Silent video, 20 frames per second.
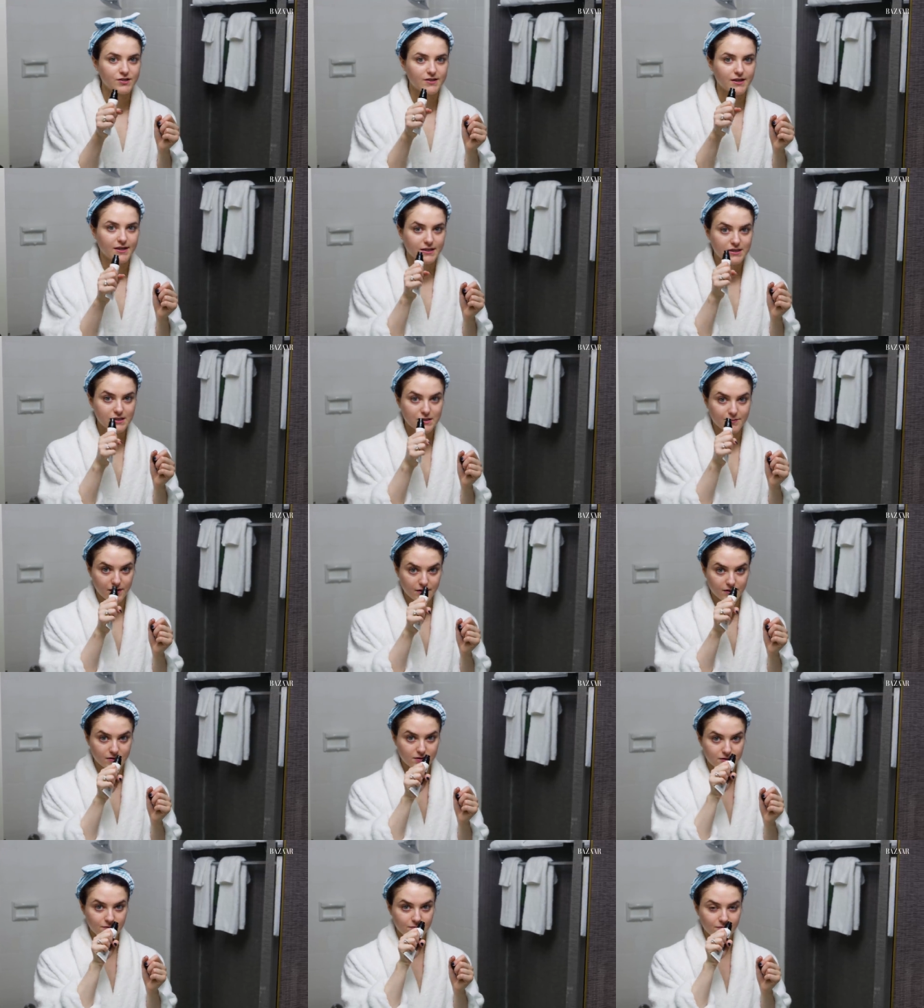Like, it
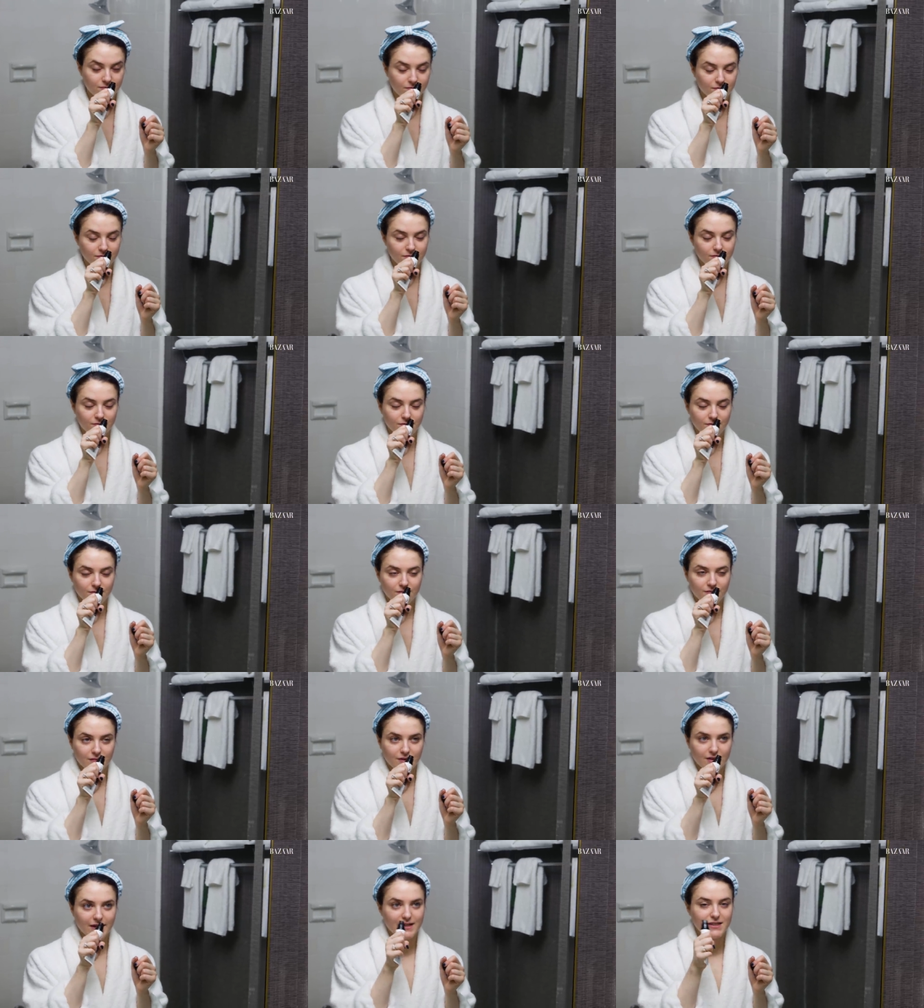smells
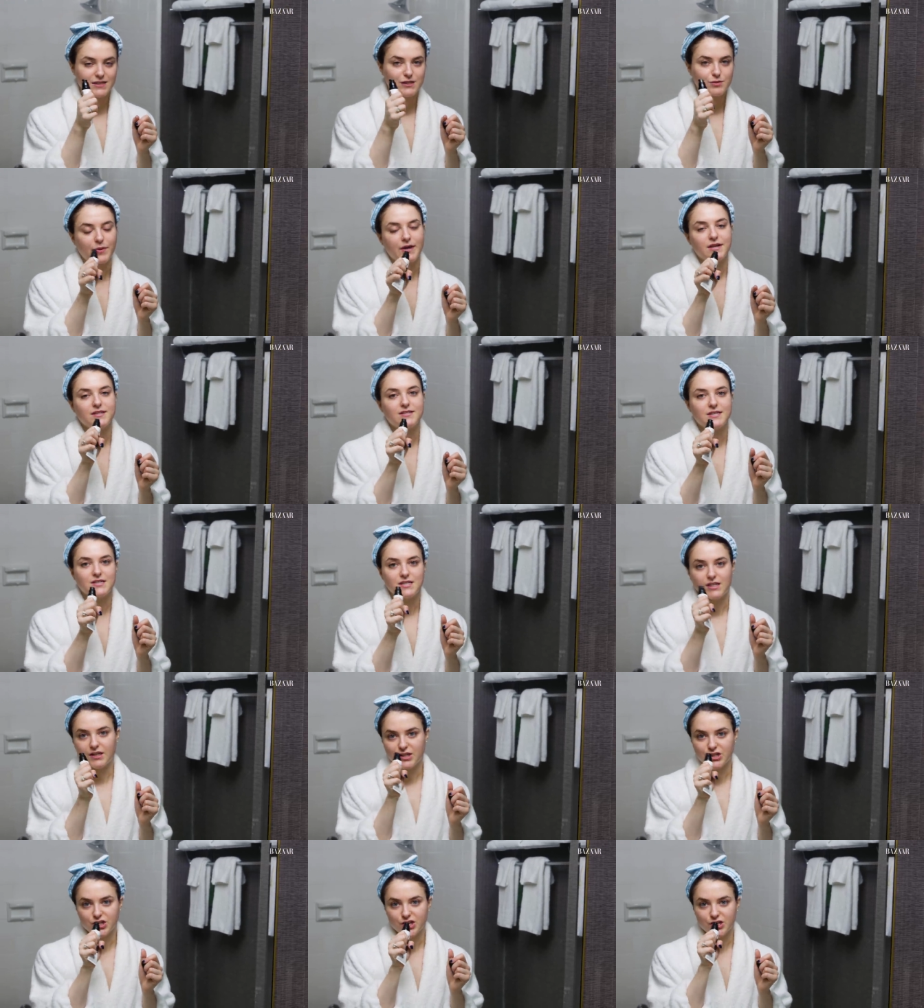like spicy,
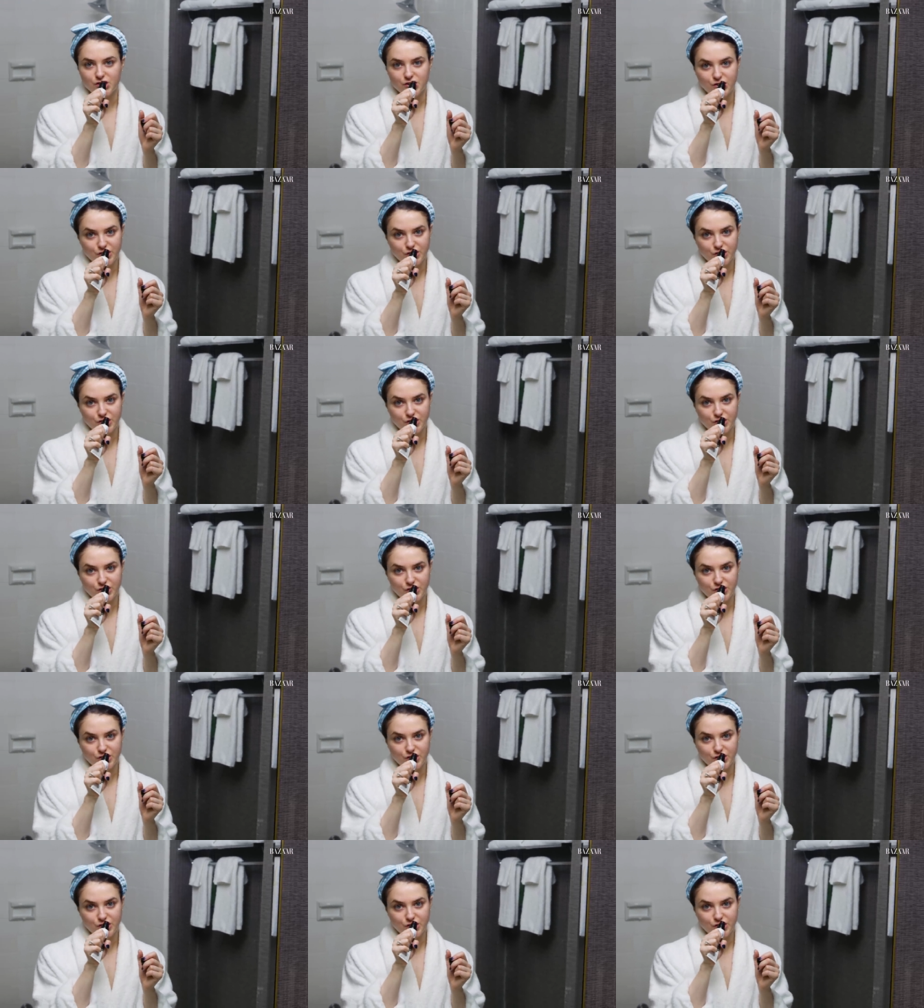delicious